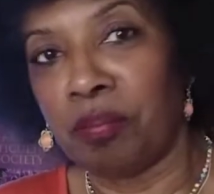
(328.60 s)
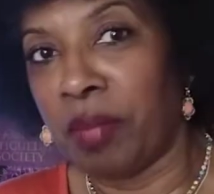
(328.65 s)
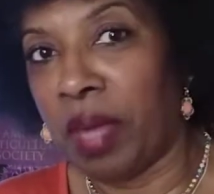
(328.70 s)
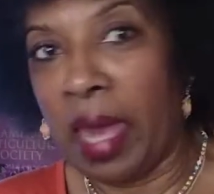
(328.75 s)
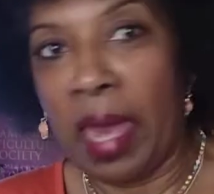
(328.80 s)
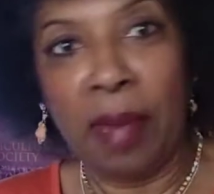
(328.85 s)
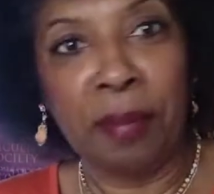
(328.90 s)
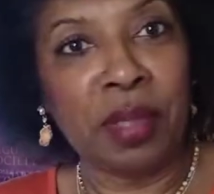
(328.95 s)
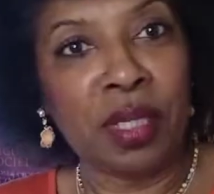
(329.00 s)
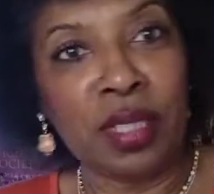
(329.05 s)

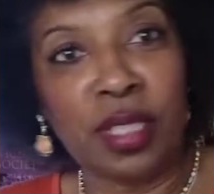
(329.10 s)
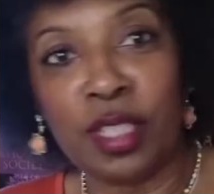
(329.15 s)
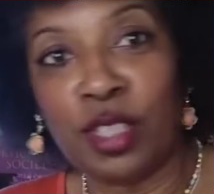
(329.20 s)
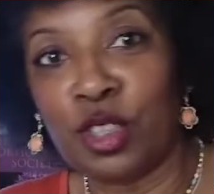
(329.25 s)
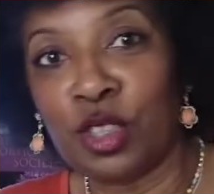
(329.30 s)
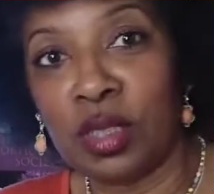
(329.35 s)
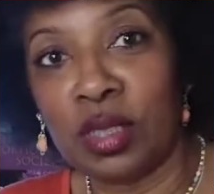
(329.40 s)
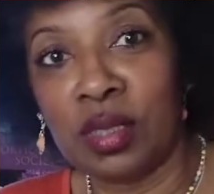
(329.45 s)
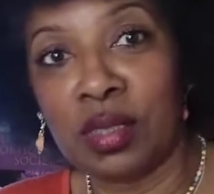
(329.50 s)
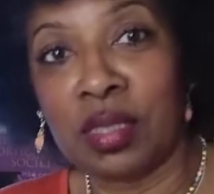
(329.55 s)

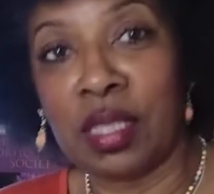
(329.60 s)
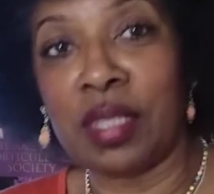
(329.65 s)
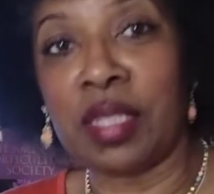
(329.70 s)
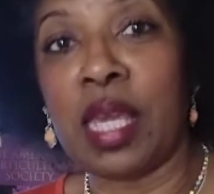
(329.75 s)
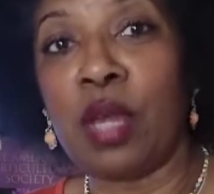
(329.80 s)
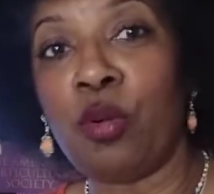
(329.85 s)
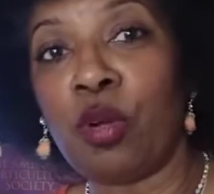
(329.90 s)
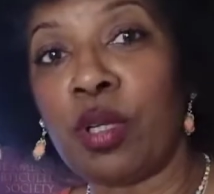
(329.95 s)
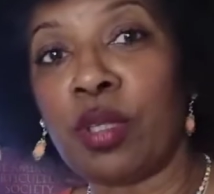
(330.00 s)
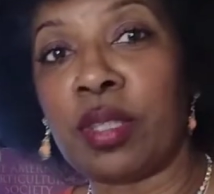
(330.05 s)
ammunitions, and
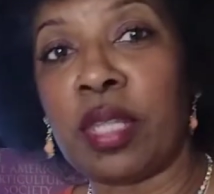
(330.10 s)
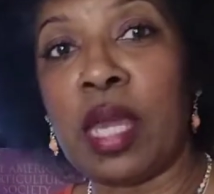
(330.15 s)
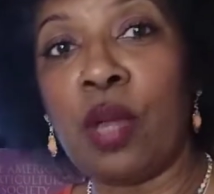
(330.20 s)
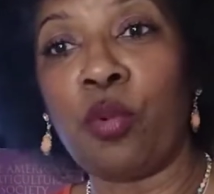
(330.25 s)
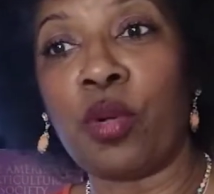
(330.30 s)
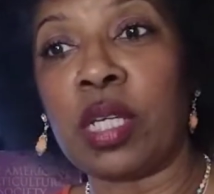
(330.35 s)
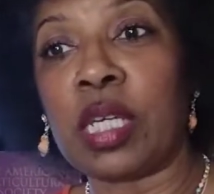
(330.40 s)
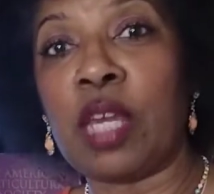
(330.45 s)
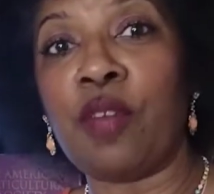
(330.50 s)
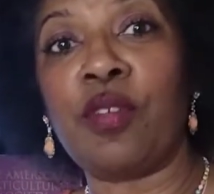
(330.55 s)
they
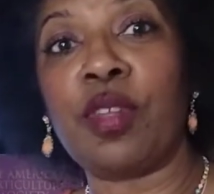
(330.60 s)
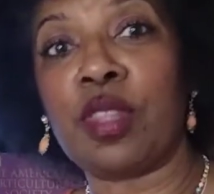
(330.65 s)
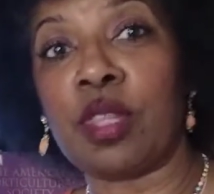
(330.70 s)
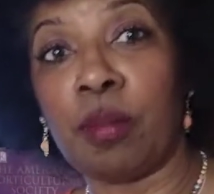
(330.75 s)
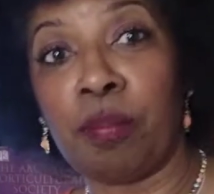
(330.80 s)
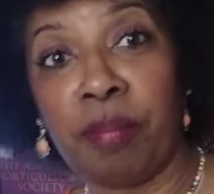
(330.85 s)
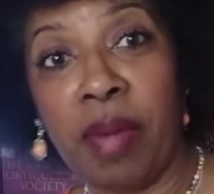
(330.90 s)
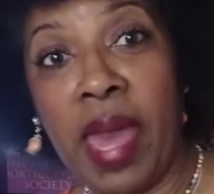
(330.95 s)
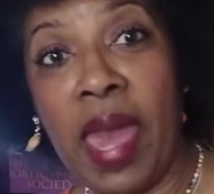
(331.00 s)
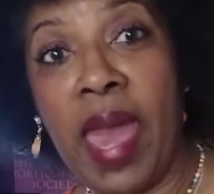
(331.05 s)
were given
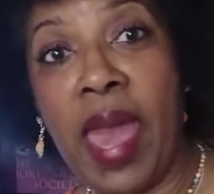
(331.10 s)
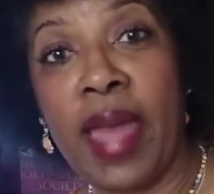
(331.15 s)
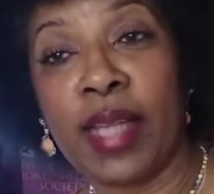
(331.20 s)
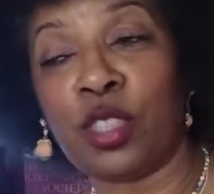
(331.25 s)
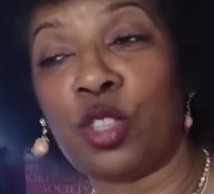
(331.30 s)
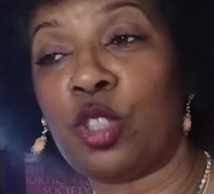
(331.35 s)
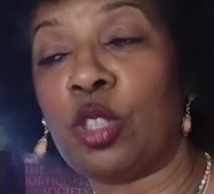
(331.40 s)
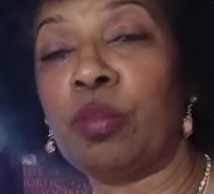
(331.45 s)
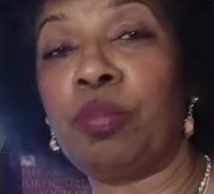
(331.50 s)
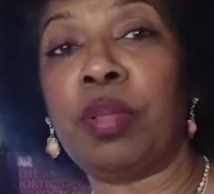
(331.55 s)
the
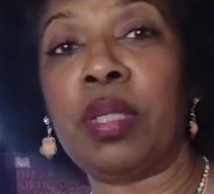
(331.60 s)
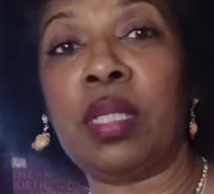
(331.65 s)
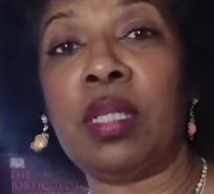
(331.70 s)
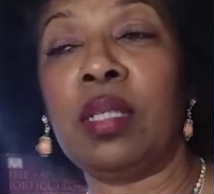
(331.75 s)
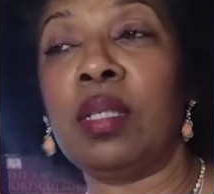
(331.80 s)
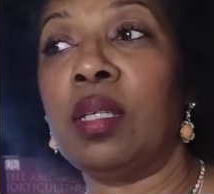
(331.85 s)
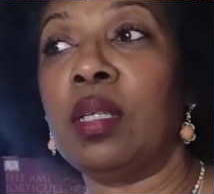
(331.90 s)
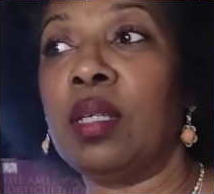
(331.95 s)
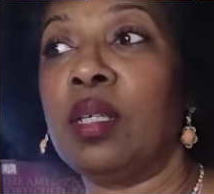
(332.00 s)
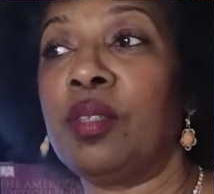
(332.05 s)
badge to
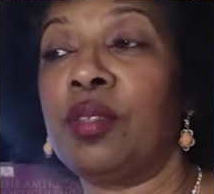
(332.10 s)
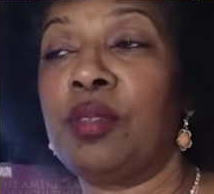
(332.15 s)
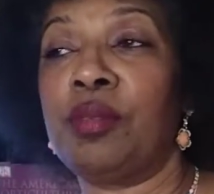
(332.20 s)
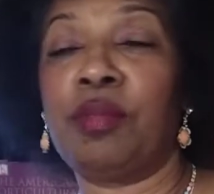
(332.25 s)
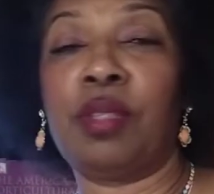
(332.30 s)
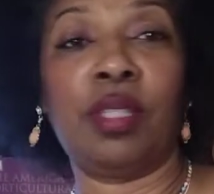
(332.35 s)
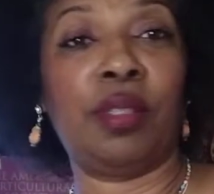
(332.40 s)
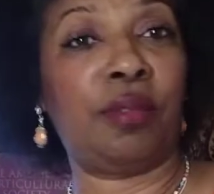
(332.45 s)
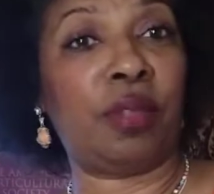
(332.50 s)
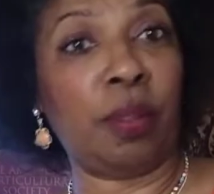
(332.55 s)
be
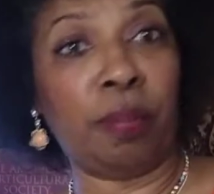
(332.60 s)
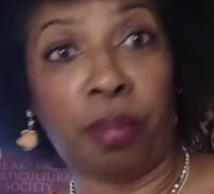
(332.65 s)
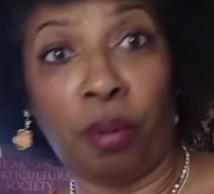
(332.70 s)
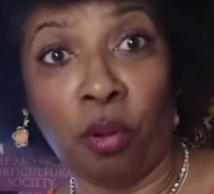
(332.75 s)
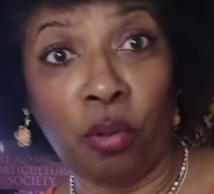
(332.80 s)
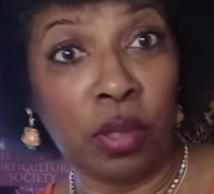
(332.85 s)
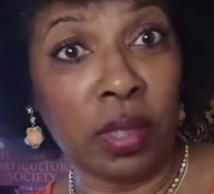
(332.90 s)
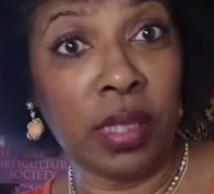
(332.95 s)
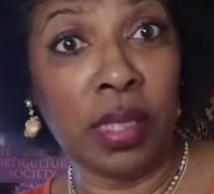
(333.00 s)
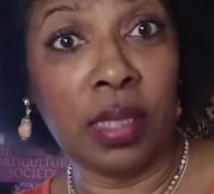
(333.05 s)
the
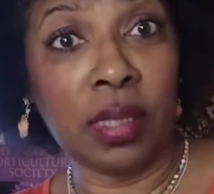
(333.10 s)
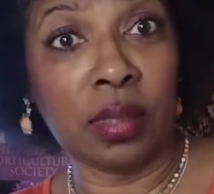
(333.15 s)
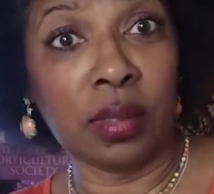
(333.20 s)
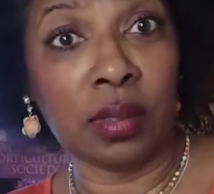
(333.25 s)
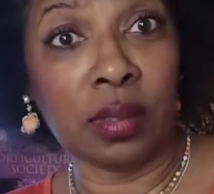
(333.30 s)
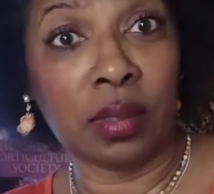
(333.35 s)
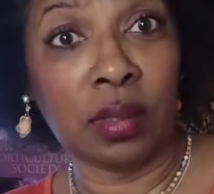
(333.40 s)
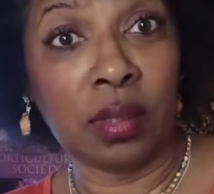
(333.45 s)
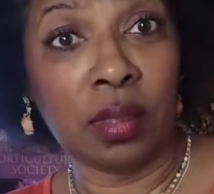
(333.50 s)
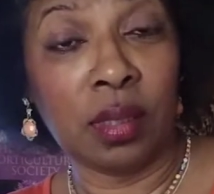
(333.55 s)

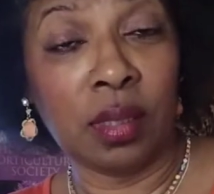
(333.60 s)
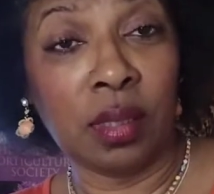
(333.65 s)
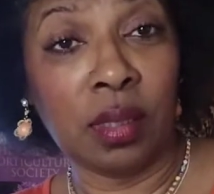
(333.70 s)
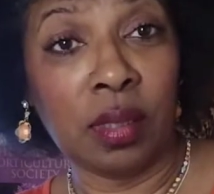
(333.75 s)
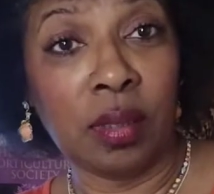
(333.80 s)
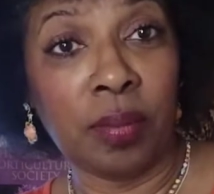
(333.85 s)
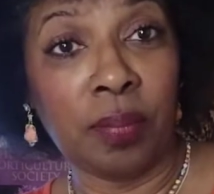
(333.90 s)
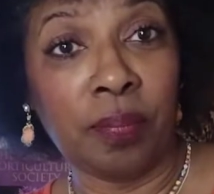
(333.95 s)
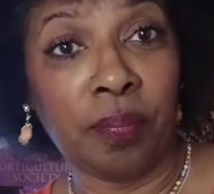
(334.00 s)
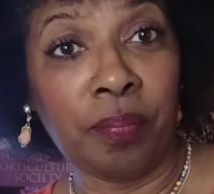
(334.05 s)
police,
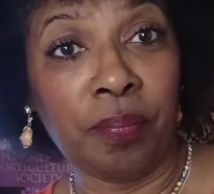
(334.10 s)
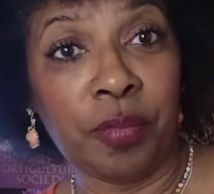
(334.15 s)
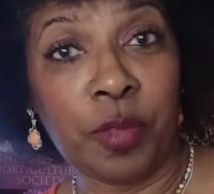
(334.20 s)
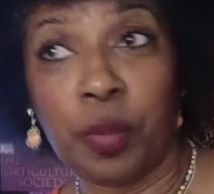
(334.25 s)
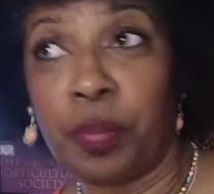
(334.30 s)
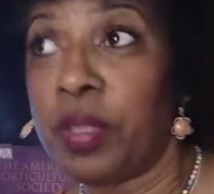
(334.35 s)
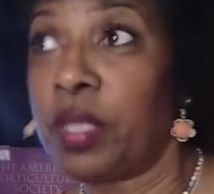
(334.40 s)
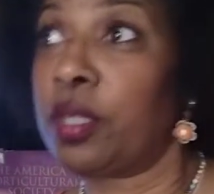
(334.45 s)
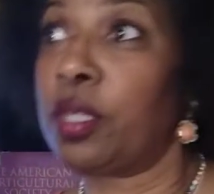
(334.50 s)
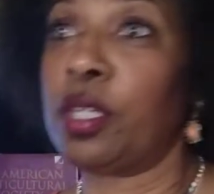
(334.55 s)

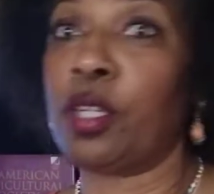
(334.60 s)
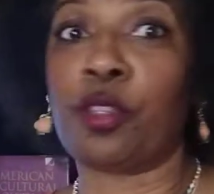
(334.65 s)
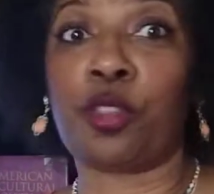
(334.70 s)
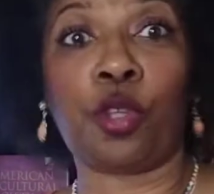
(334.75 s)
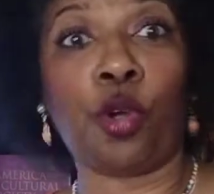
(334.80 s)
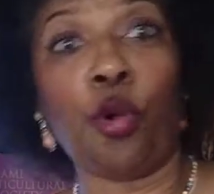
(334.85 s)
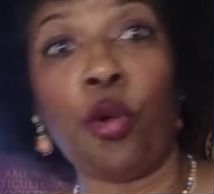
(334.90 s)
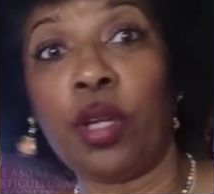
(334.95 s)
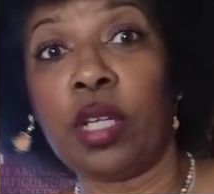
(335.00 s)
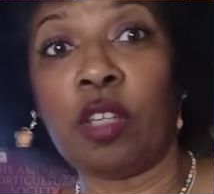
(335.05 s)
to be the
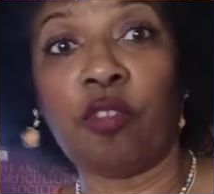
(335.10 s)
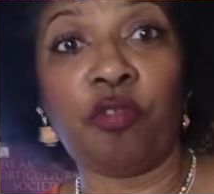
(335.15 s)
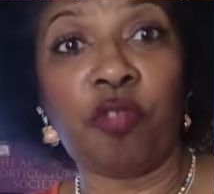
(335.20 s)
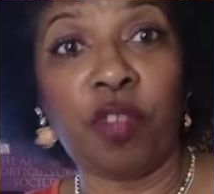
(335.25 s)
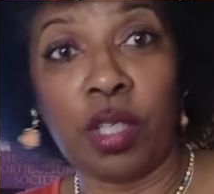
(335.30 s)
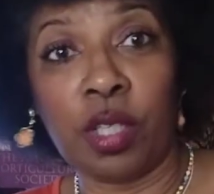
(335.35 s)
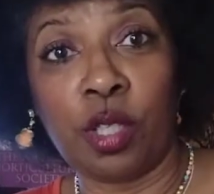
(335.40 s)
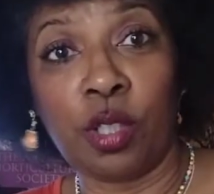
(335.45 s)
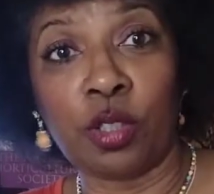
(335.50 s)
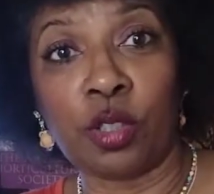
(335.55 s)
authority
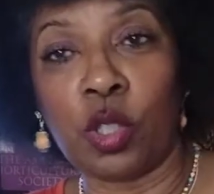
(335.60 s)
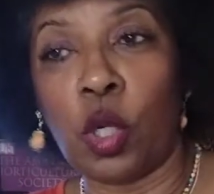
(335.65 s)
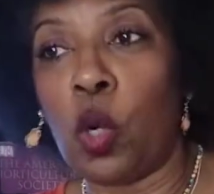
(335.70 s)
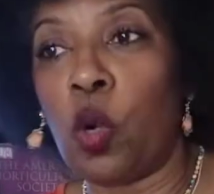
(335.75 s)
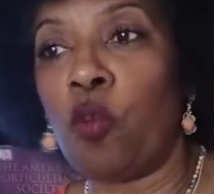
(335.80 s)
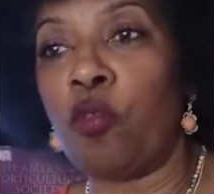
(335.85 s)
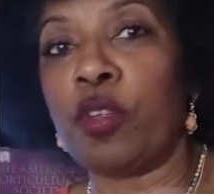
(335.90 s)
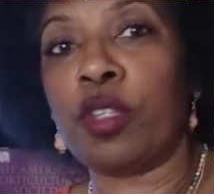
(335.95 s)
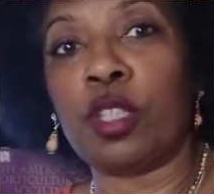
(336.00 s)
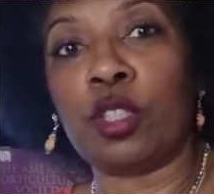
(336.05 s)
figures
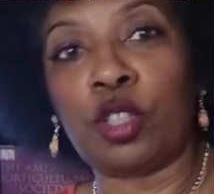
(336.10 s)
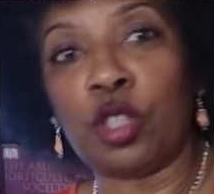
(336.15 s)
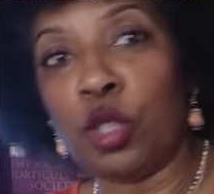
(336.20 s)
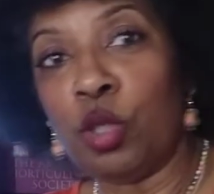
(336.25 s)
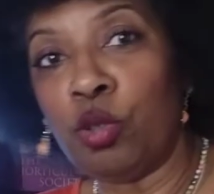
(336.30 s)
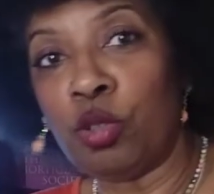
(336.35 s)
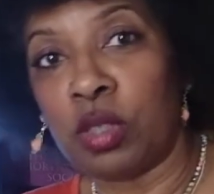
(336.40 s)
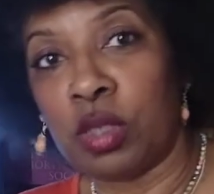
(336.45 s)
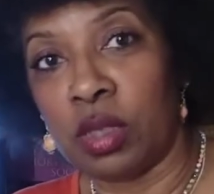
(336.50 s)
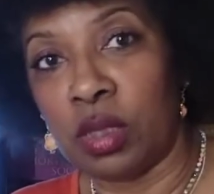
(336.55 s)
over the
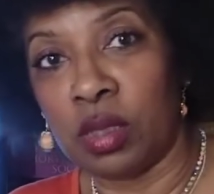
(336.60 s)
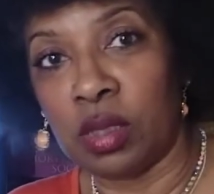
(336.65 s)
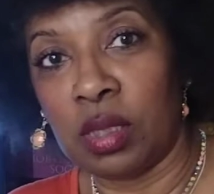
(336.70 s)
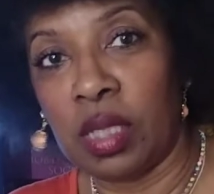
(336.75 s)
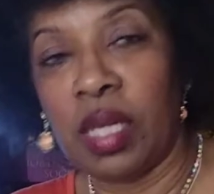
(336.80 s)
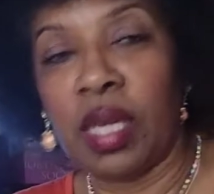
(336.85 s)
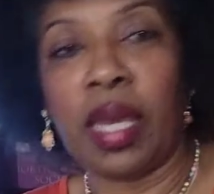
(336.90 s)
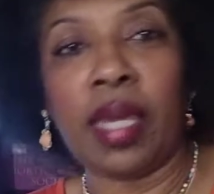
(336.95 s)
Tutsis.